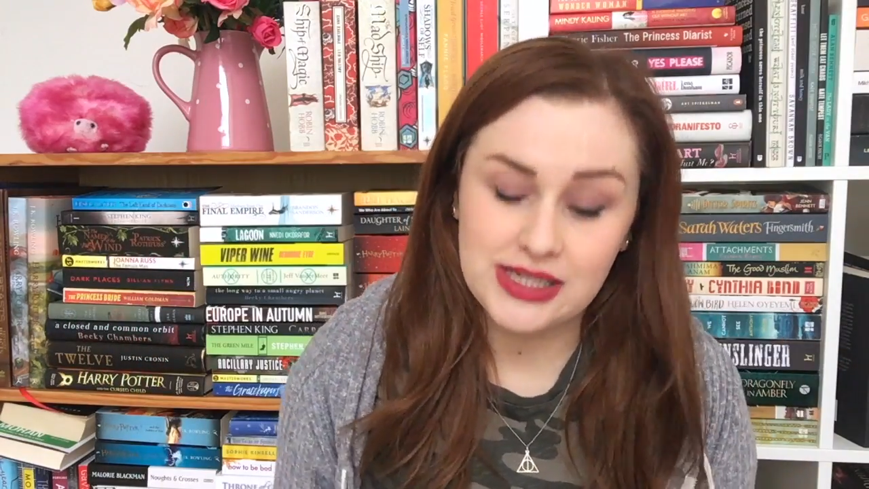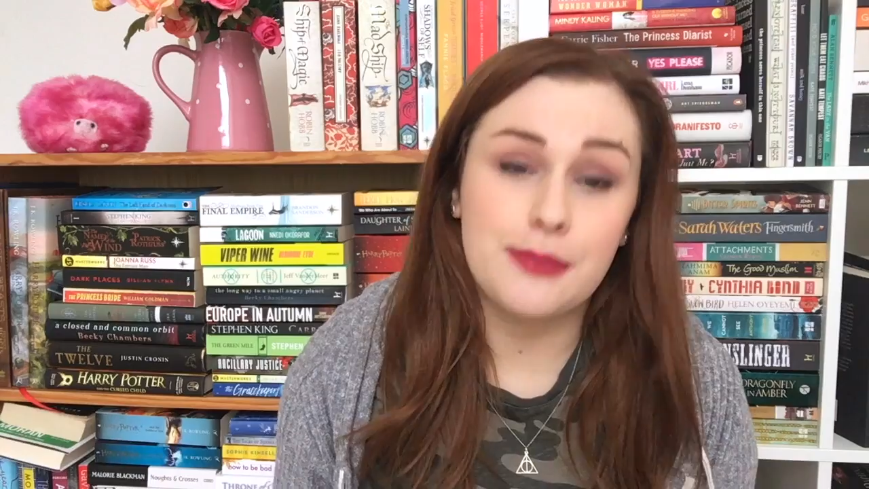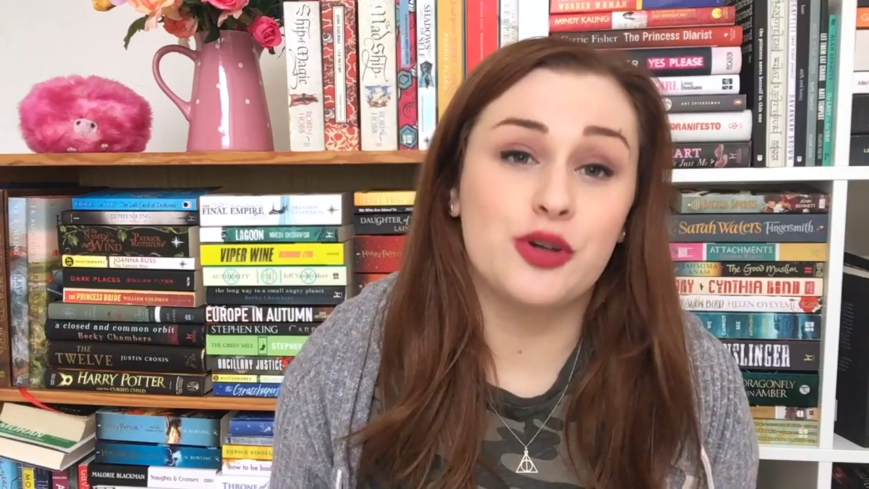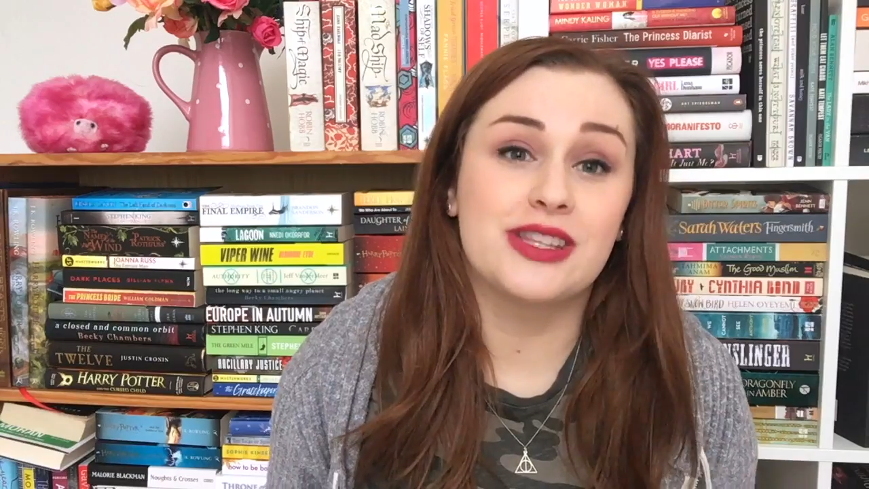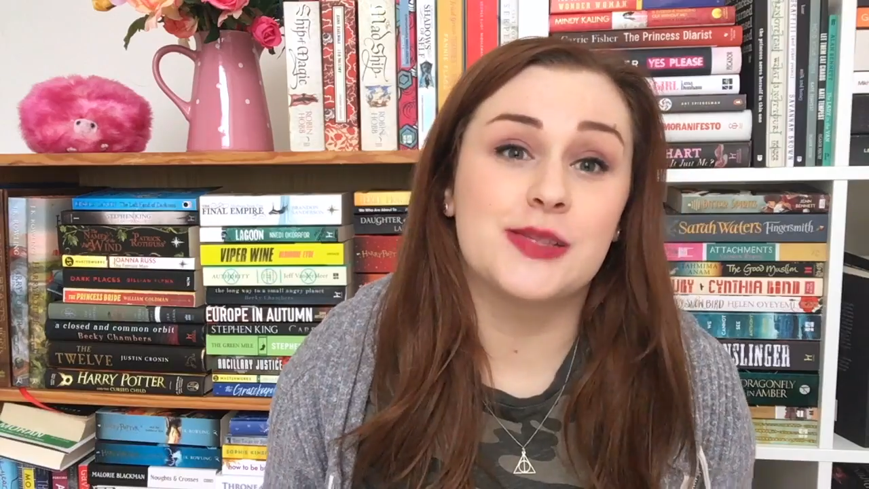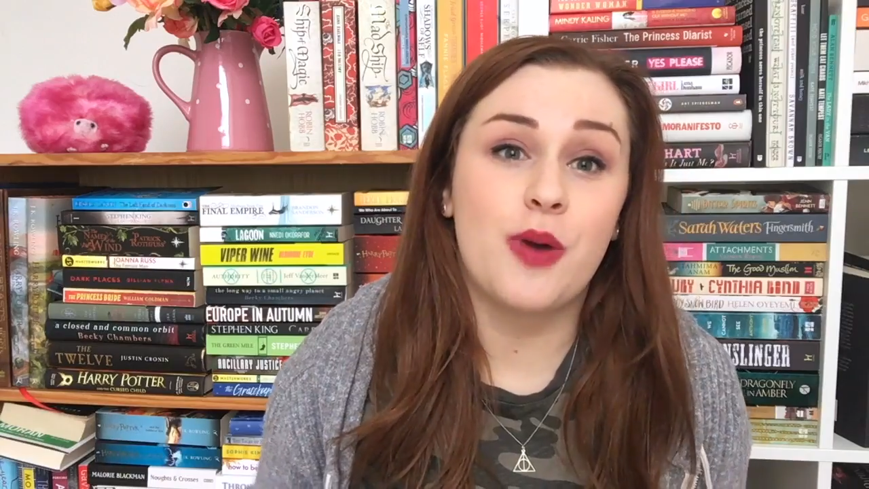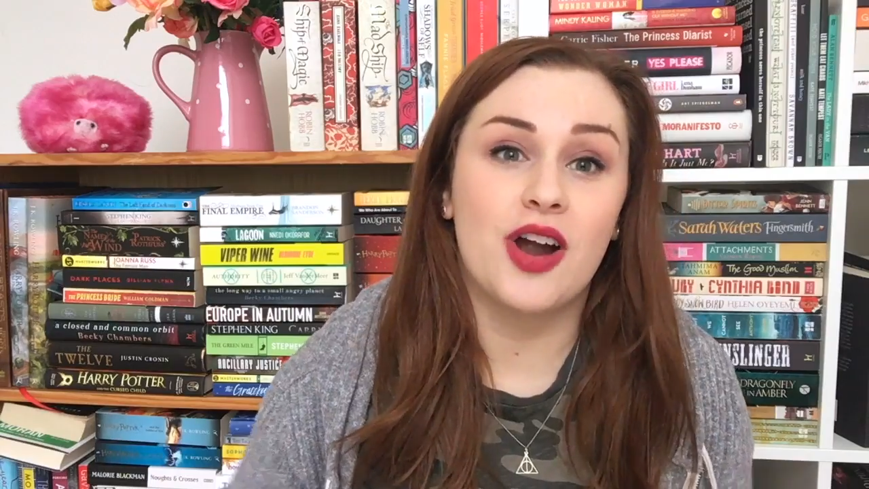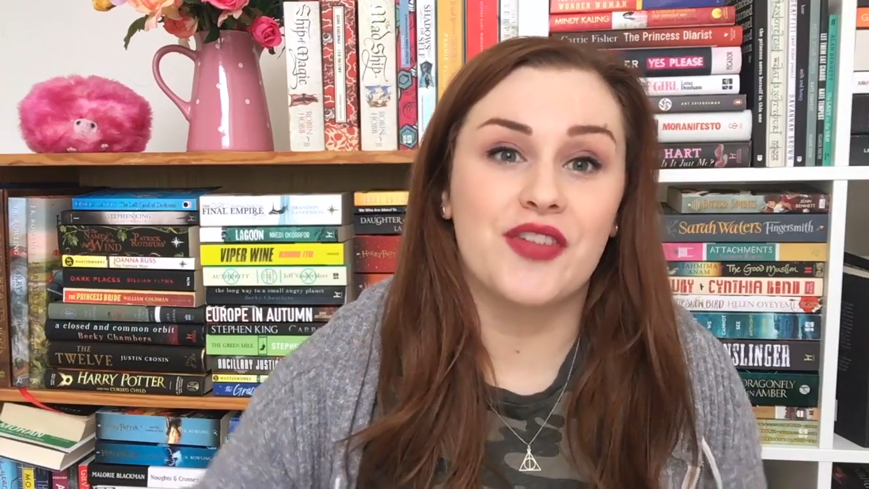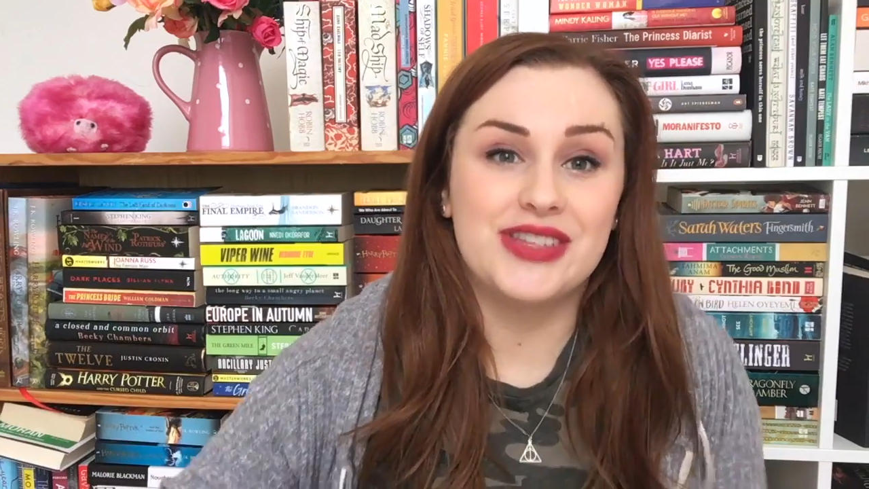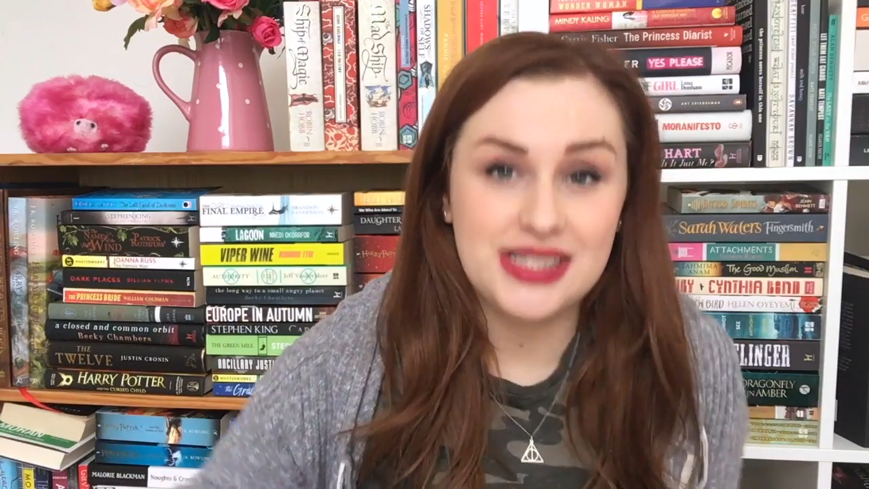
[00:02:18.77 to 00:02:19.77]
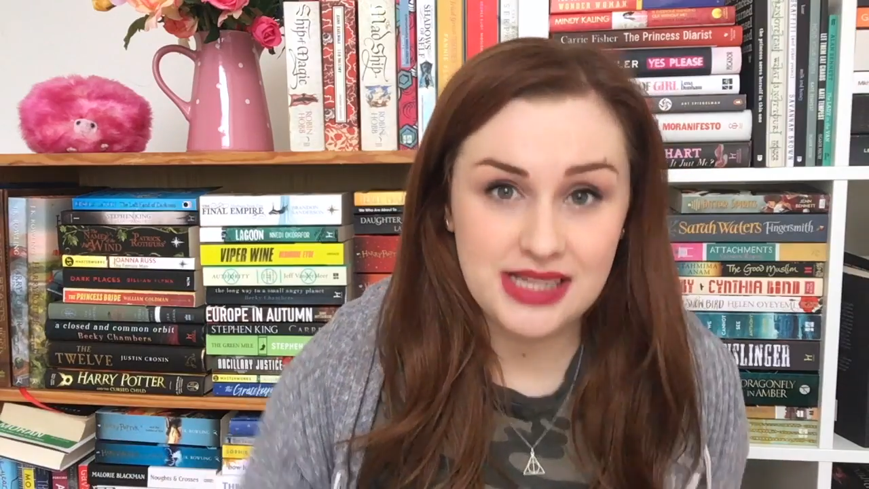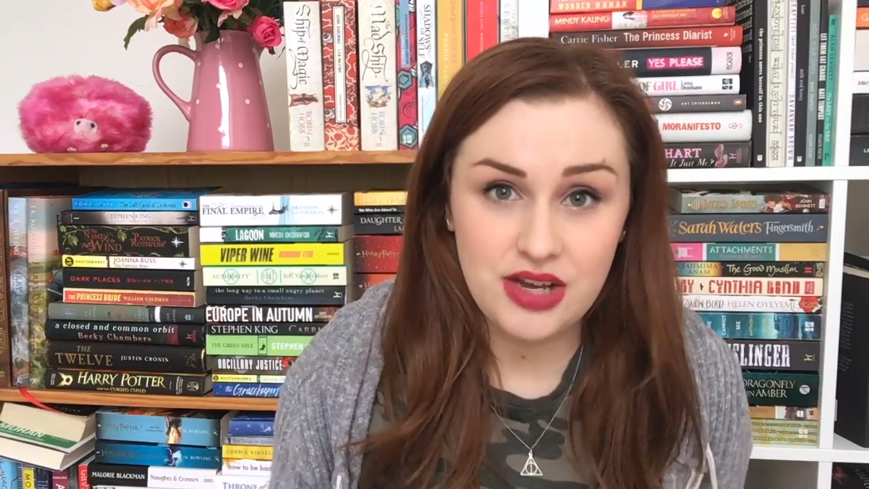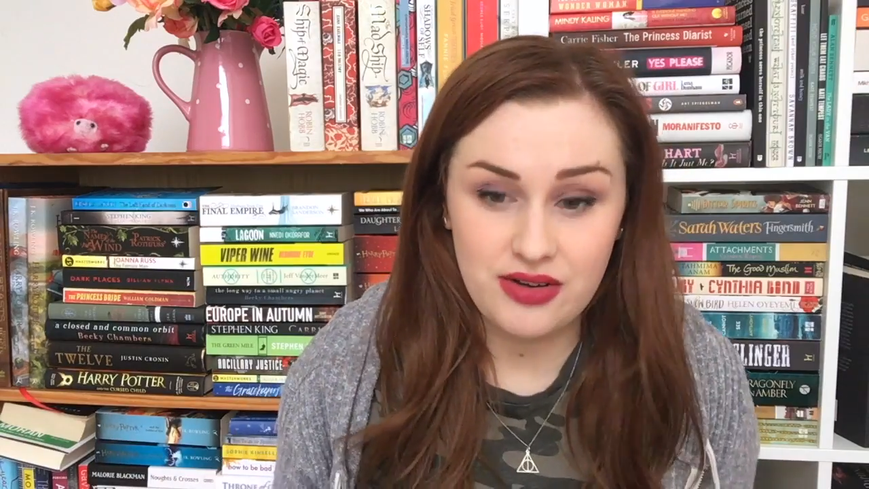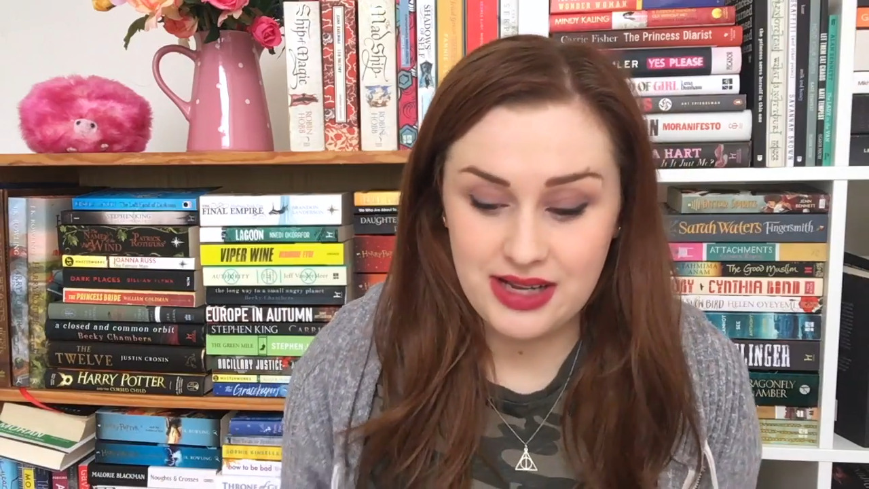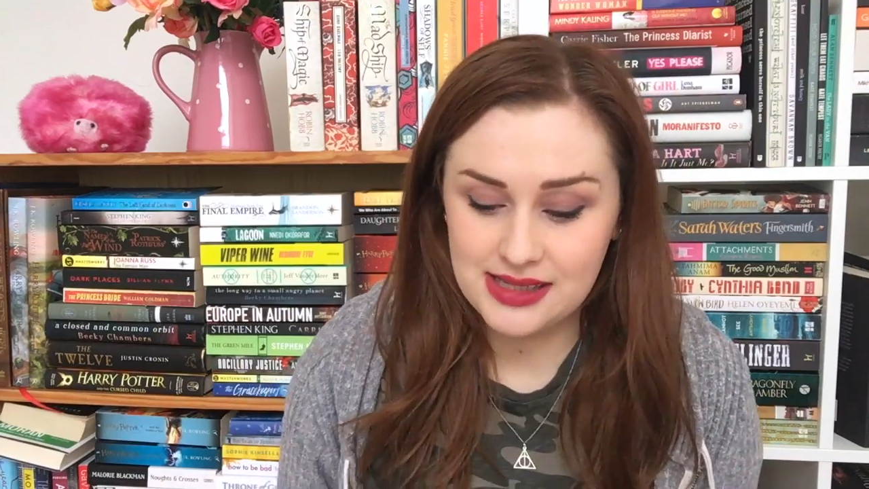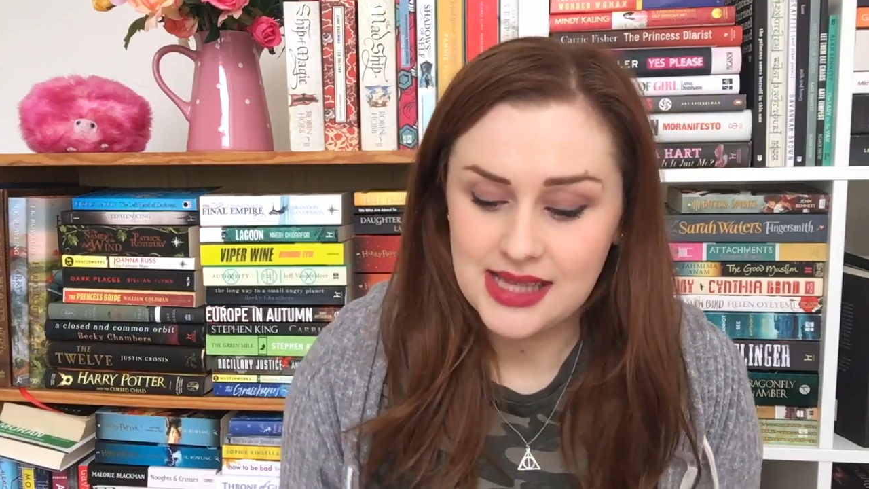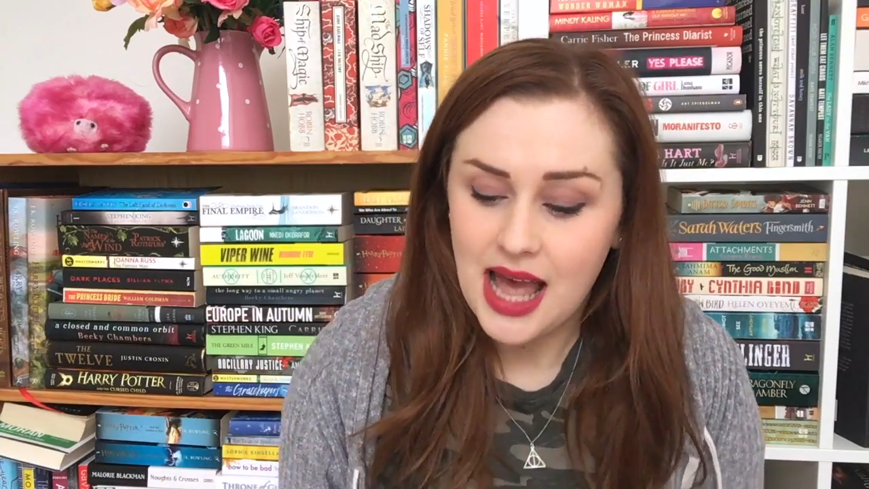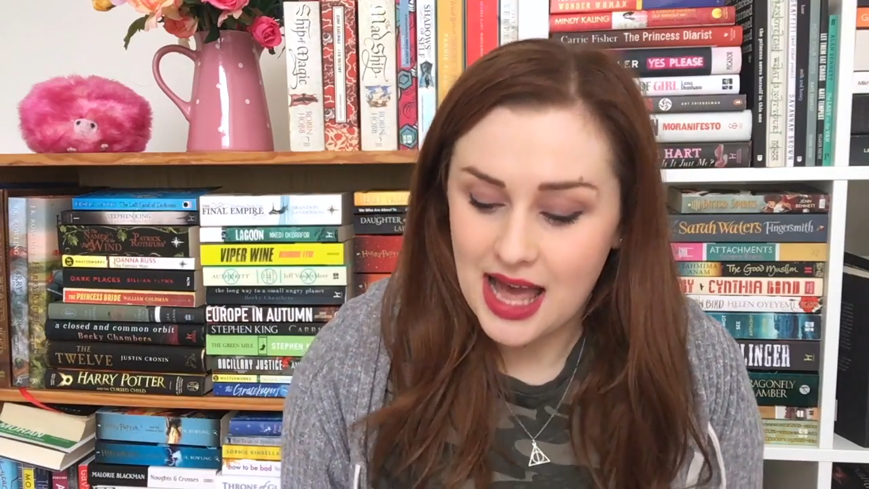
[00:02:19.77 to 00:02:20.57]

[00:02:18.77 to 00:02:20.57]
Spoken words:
a book that's part of a series,